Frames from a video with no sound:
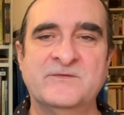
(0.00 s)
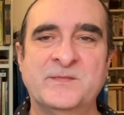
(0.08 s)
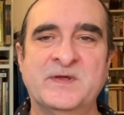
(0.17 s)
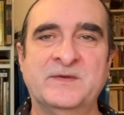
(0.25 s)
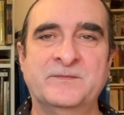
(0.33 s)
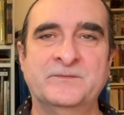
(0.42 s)

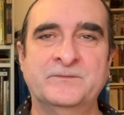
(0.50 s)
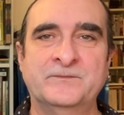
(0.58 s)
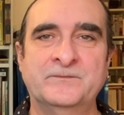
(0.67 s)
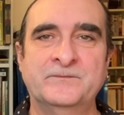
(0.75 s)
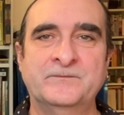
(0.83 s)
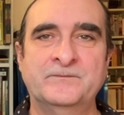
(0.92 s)
me.
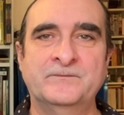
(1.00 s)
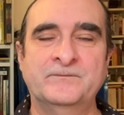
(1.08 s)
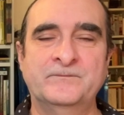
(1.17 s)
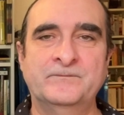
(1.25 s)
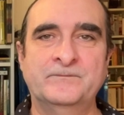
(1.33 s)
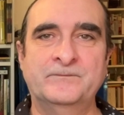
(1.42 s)

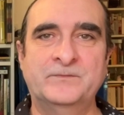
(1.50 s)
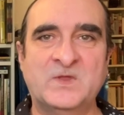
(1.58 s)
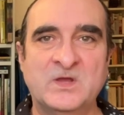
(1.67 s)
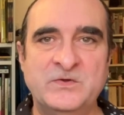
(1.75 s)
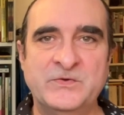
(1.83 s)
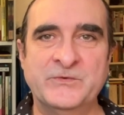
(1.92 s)

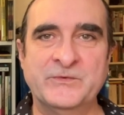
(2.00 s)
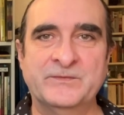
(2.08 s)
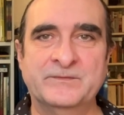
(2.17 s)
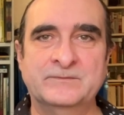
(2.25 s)
You?